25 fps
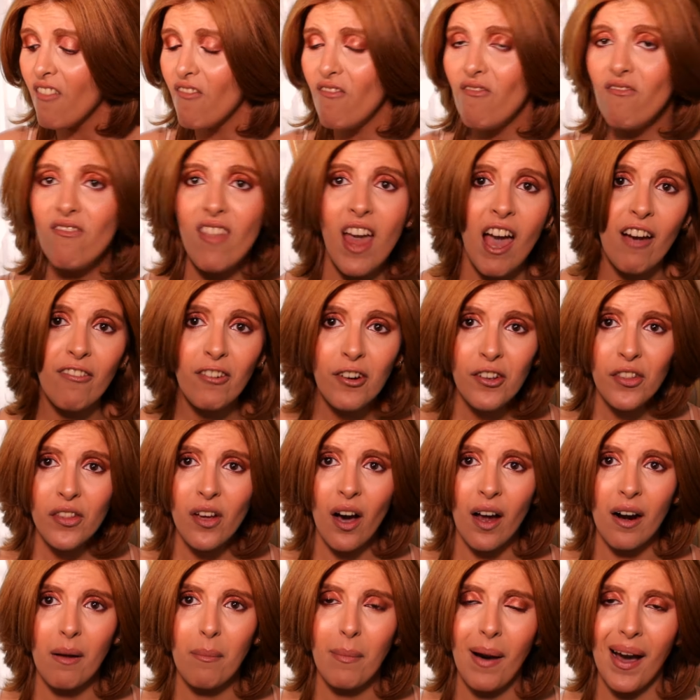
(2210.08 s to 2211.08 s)
never
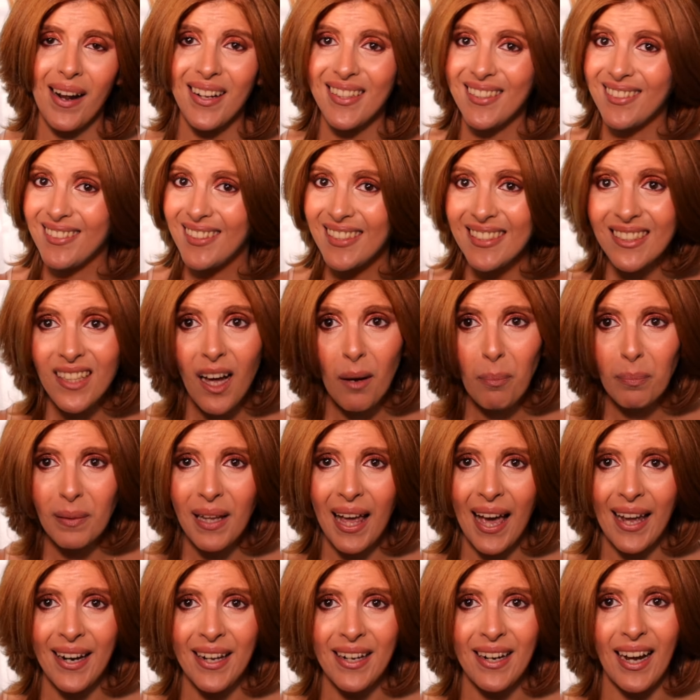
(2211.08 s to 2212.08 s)
thought about it, did not
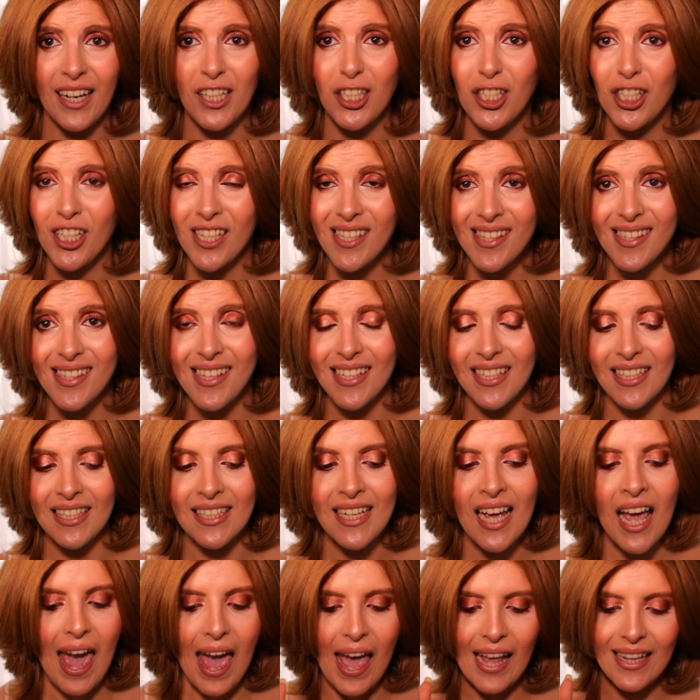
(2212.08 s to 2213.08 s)
plan it, I just did
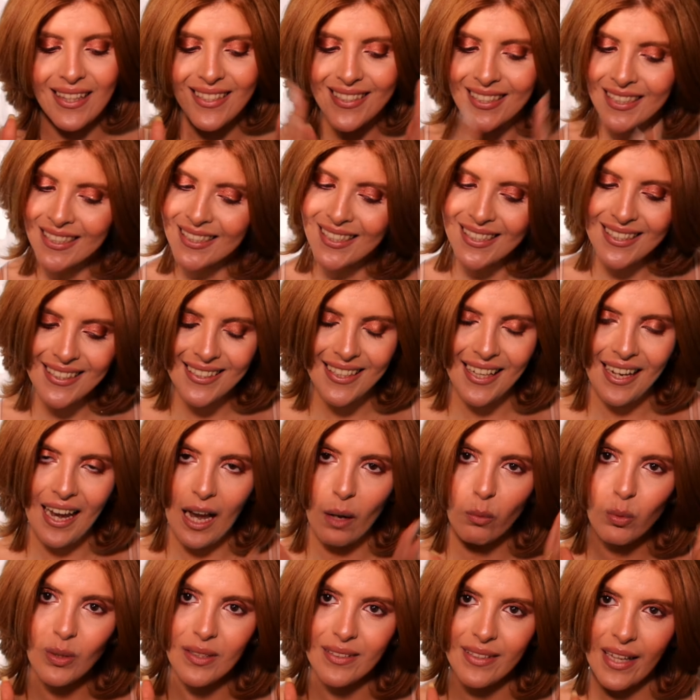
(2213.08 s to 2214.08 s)
it. And till this day,
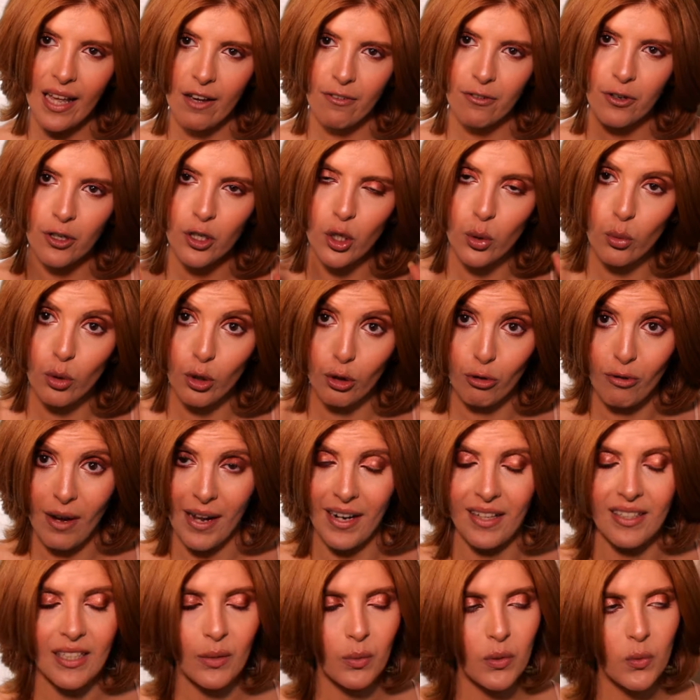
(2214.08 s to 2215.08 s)
I will never
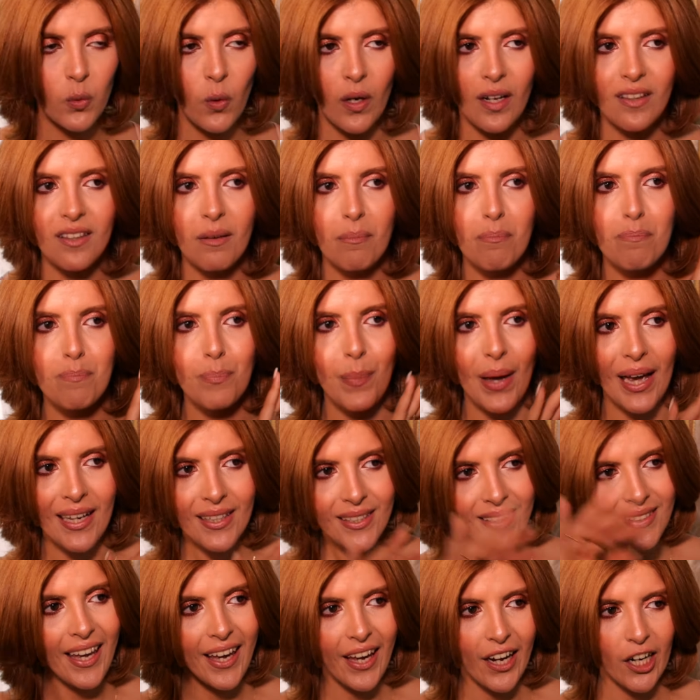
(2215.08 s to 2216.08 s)
regret it. It was one of the
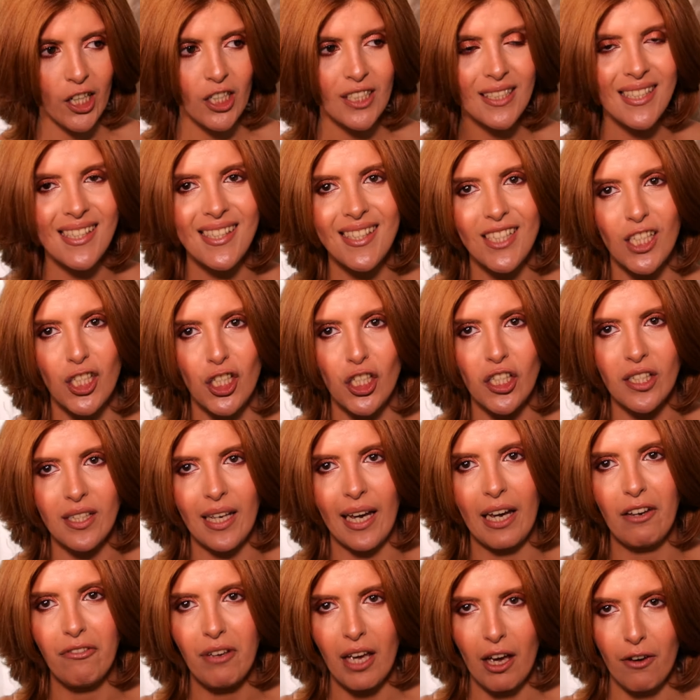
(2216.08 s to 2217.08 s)
best hair decisions
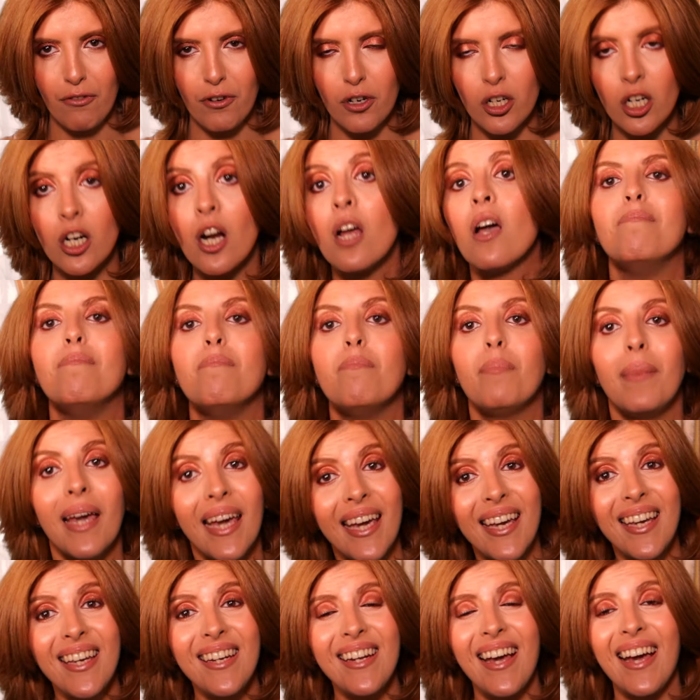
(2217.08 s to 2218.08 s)
I've ever
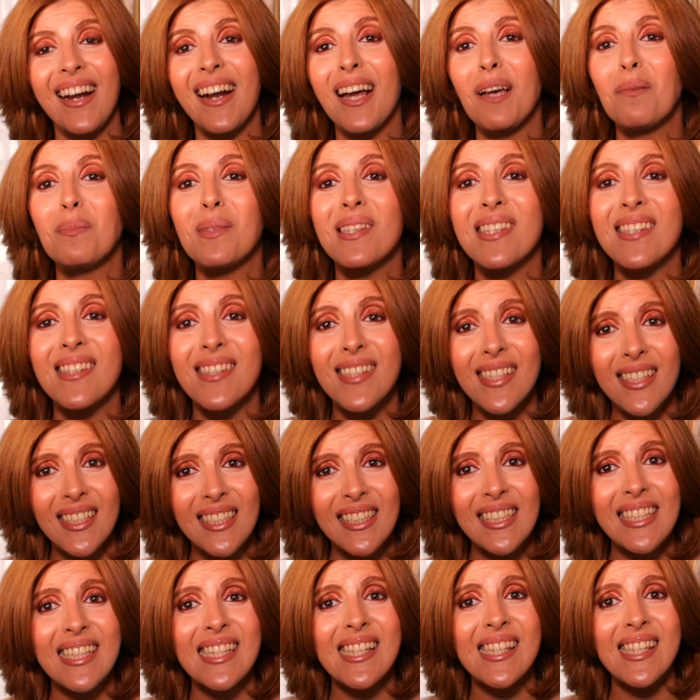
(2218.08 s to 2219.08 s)
made, and I'm
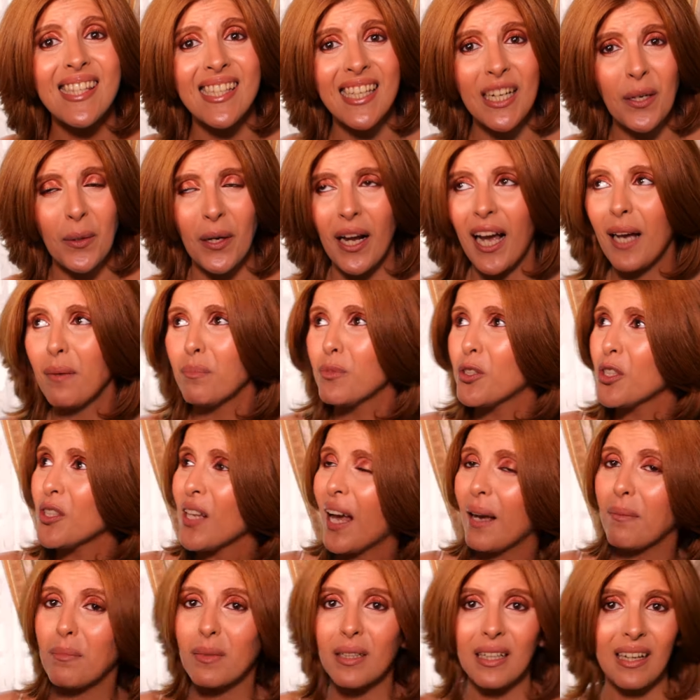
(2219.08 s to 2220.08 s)
still considering.
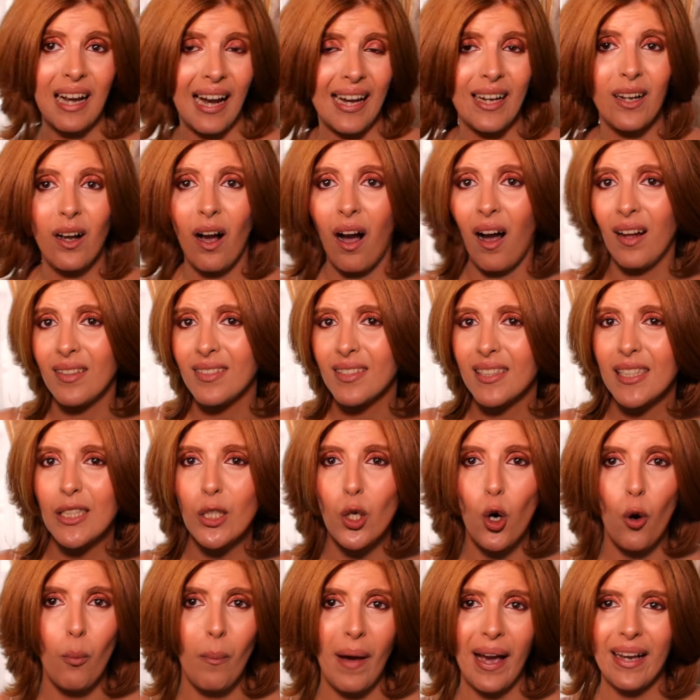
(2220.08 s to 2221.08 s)
I constantly
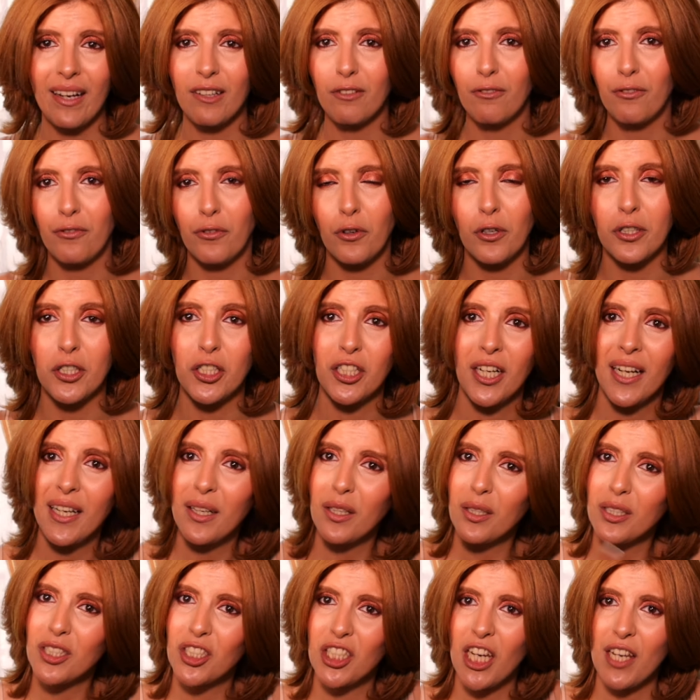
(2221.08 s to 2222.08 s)
go back and forth. Should I
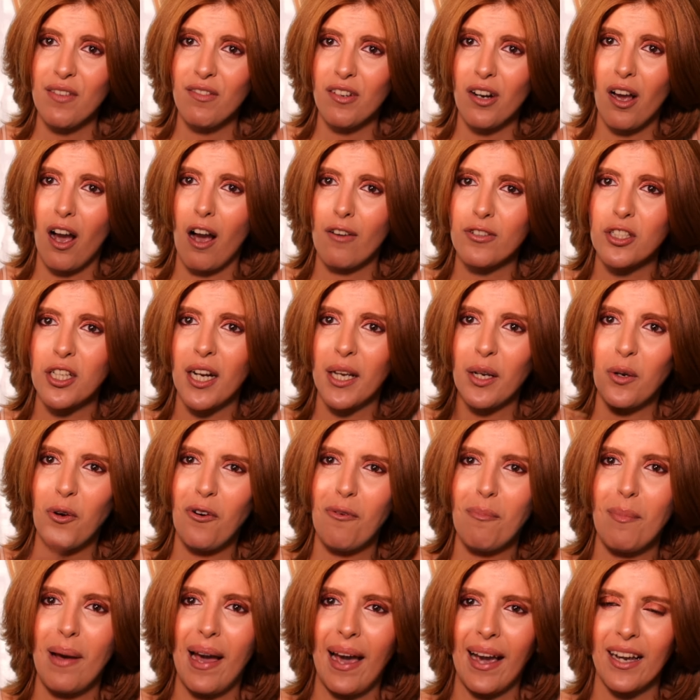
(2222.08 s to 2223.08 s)
shave it off? Should I
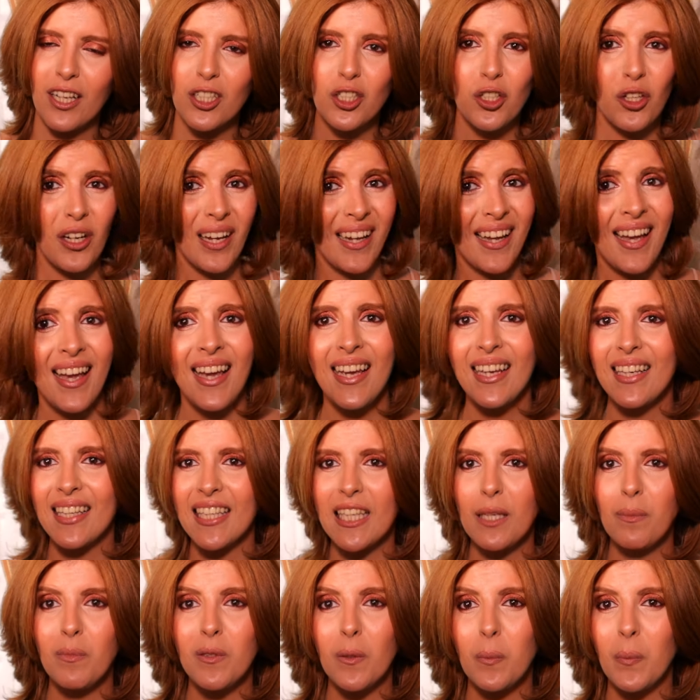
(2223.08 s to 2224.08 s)
go back? Should I
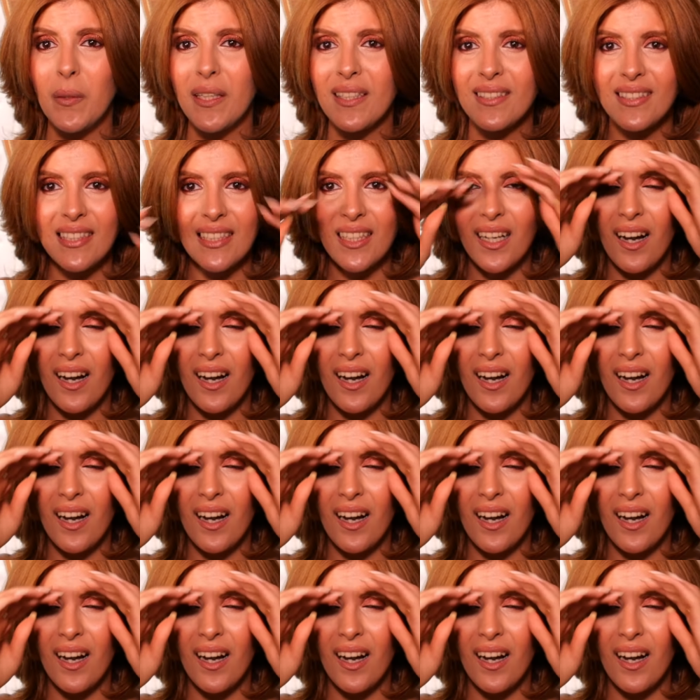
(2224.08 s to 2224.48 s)
keep the pixie